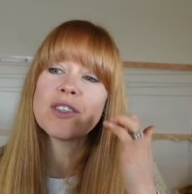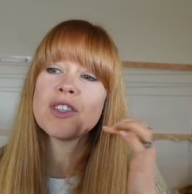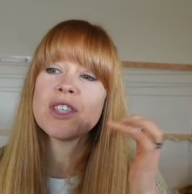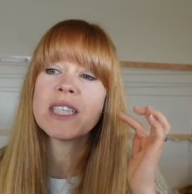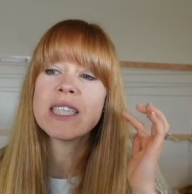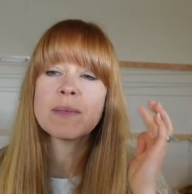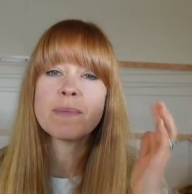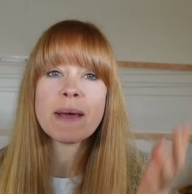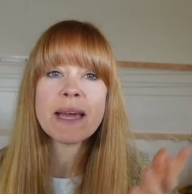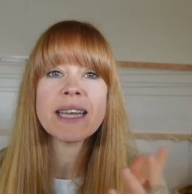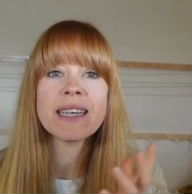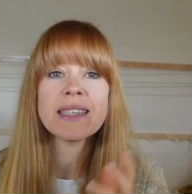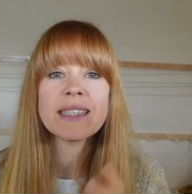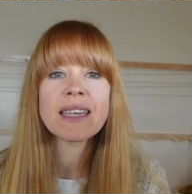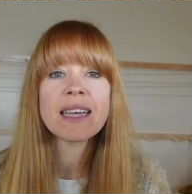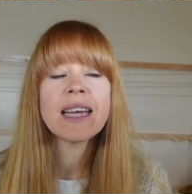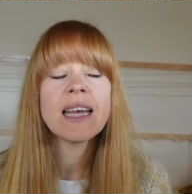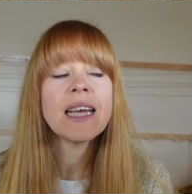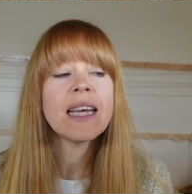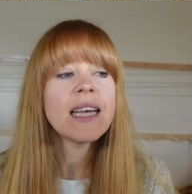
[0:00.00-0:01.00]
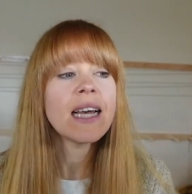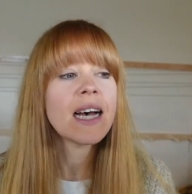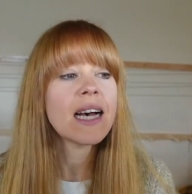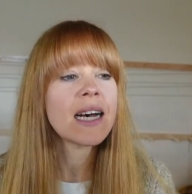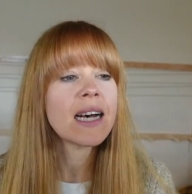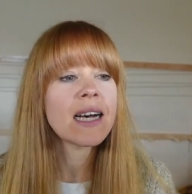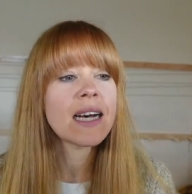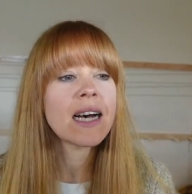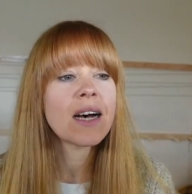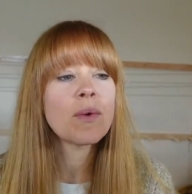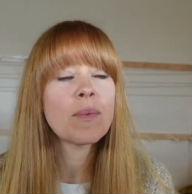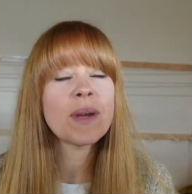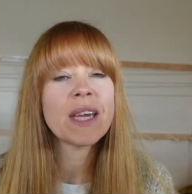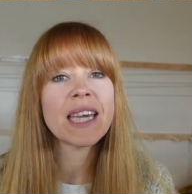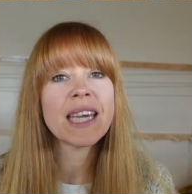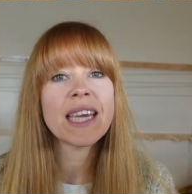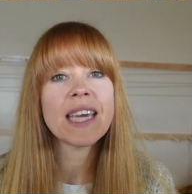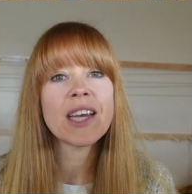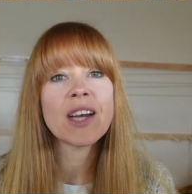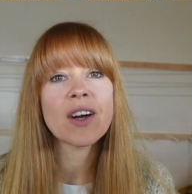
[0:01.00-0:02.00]
She spent Uh, a
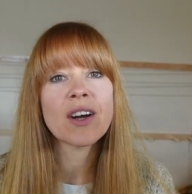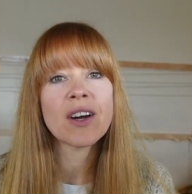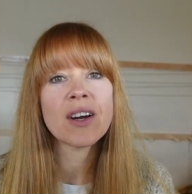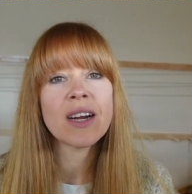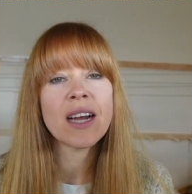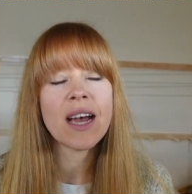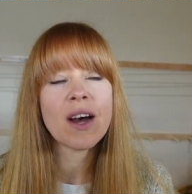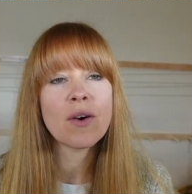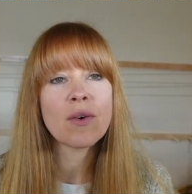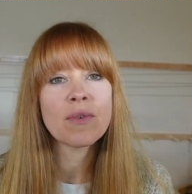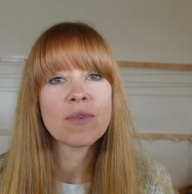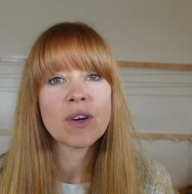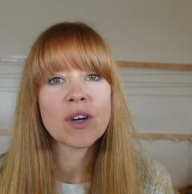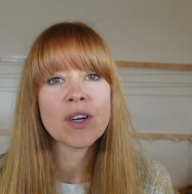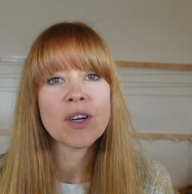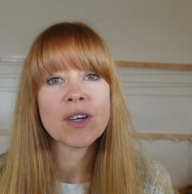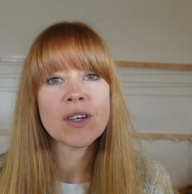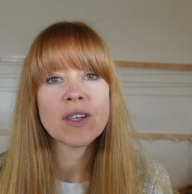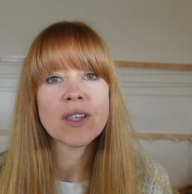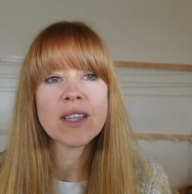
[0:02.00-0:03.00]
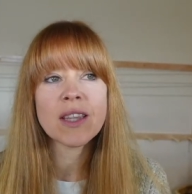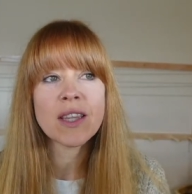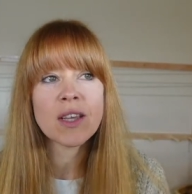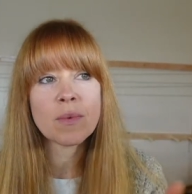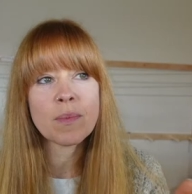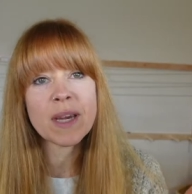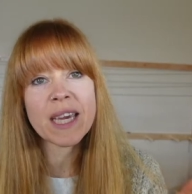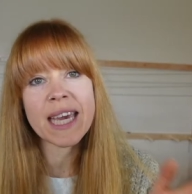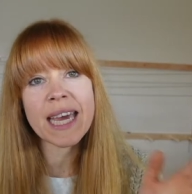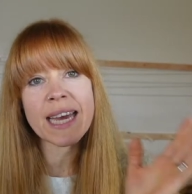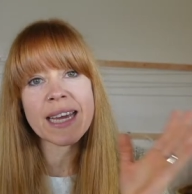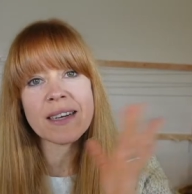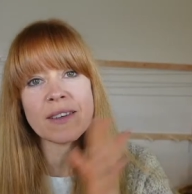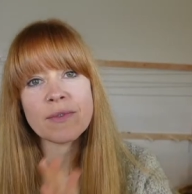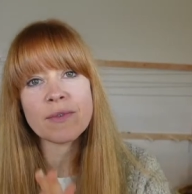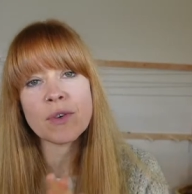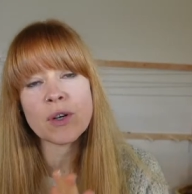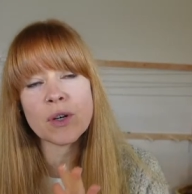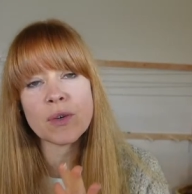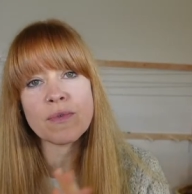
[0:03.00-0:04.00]
week here over the weekend
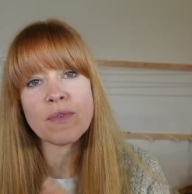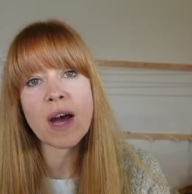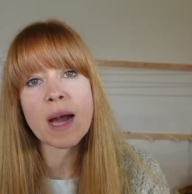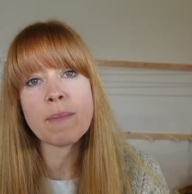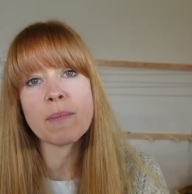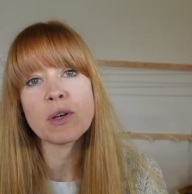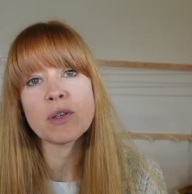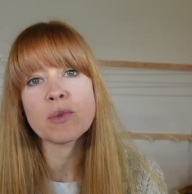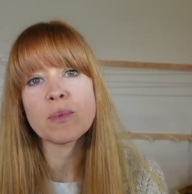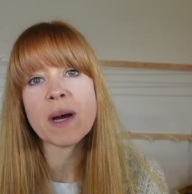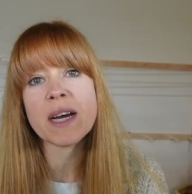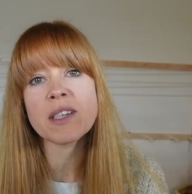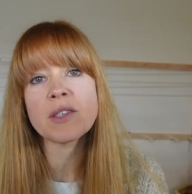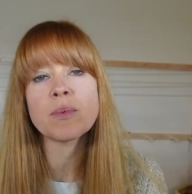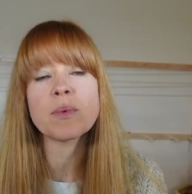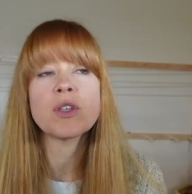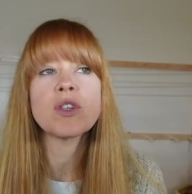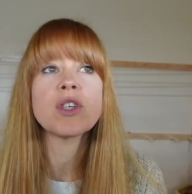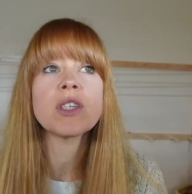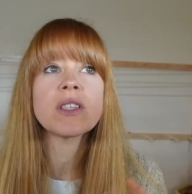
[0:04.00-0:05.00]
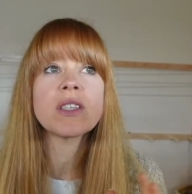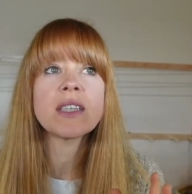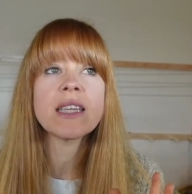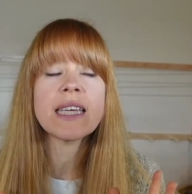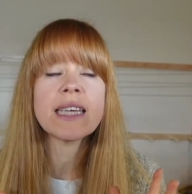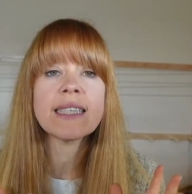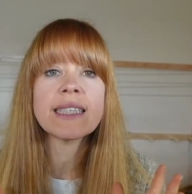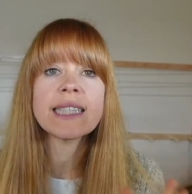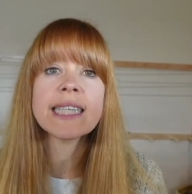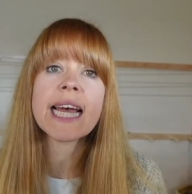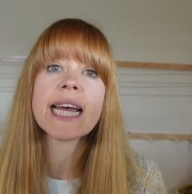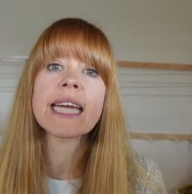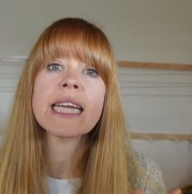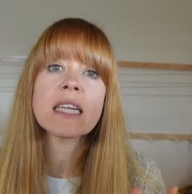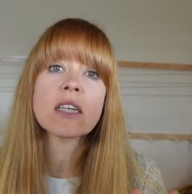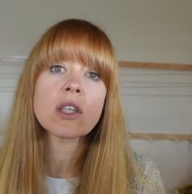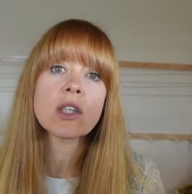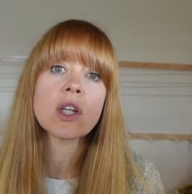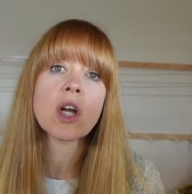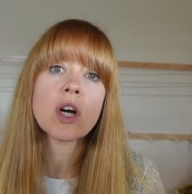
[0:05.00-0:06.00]
for Fibers West, which is the
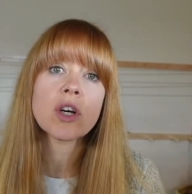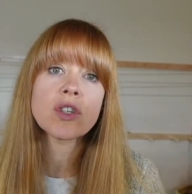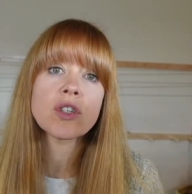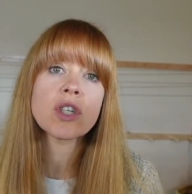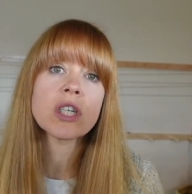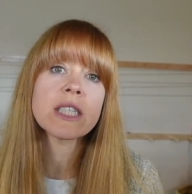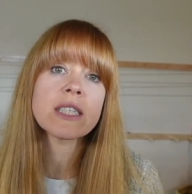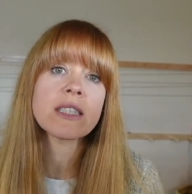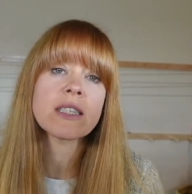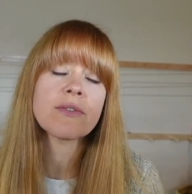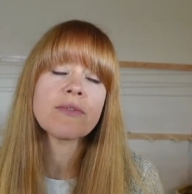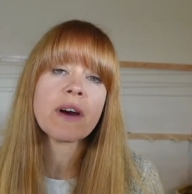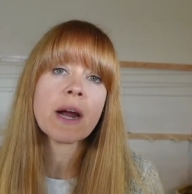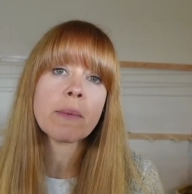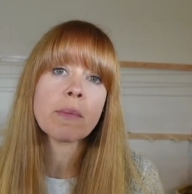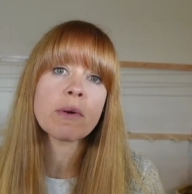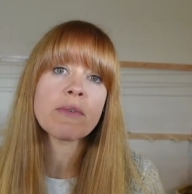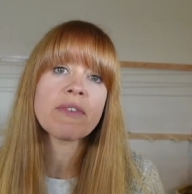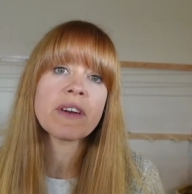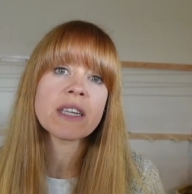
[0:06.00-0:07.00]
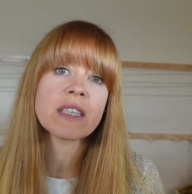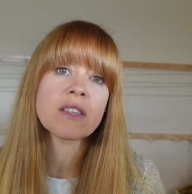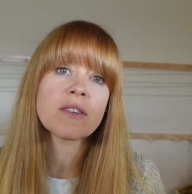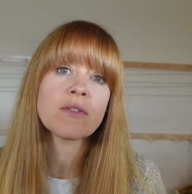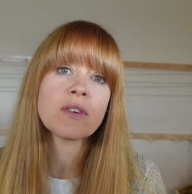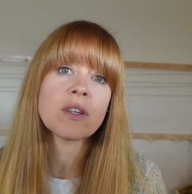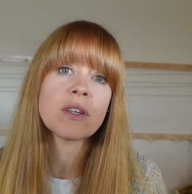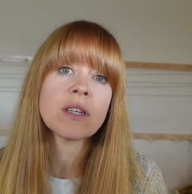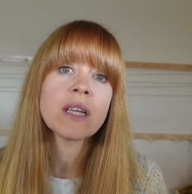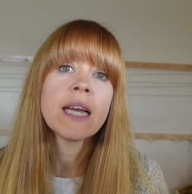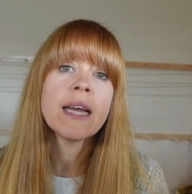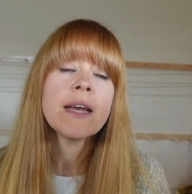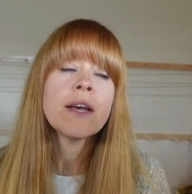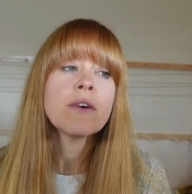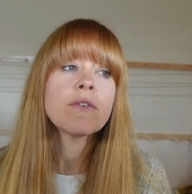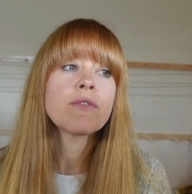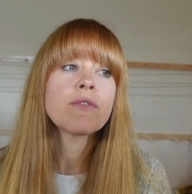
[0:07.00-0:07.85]
second largest fiber festival